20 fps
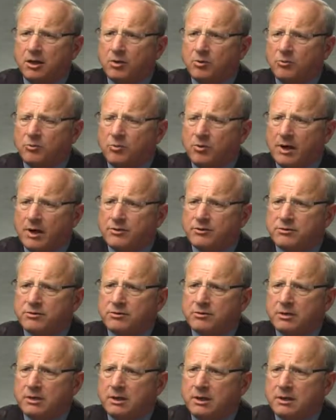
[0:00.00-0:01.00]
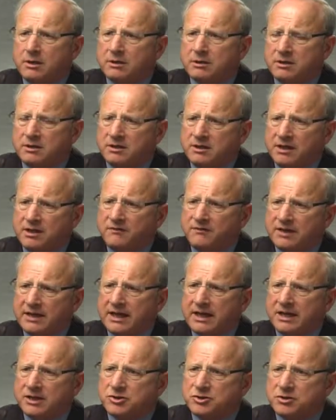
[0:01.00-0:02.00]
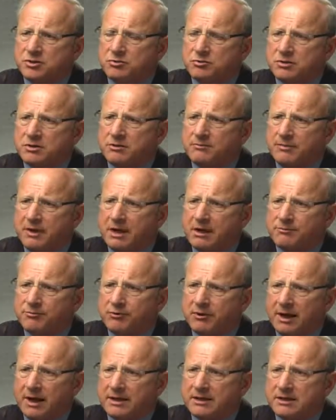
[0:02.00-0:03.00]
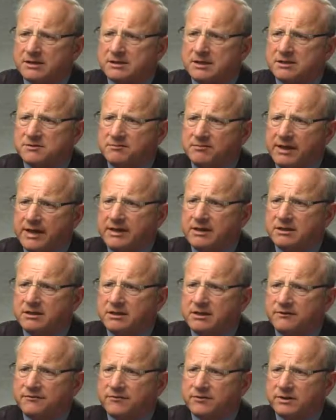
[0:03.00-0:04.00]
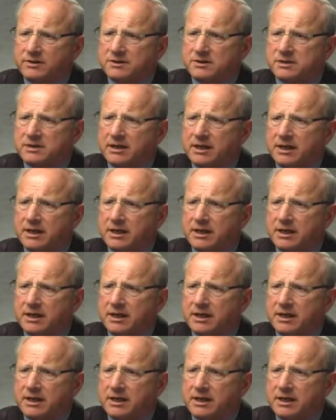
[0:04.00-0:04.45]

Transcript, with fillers: whether the deviation or the malpractice has made a difference